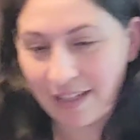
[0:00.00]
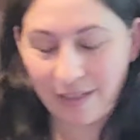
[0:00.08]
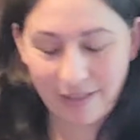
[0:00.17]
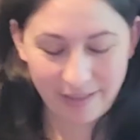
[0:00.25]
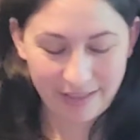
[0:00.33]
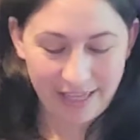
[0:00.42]

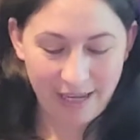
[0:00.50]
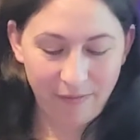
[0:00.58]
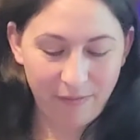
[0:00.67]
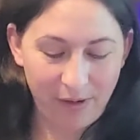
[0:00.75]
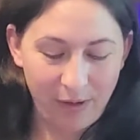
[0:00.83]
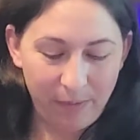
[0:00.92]
the thing
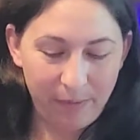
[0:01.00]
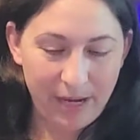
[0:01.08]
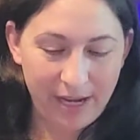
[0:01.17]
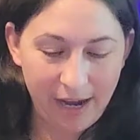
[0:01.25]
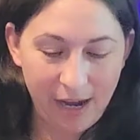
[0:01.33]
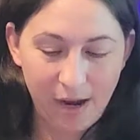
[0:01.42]
fell.
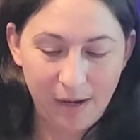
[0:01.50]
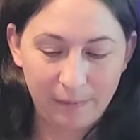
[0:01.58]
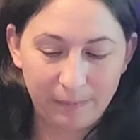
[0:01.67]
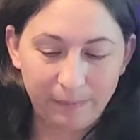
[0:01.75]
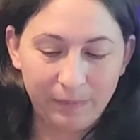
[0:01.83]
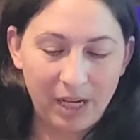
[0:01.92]
But
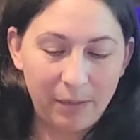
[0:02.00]
I'm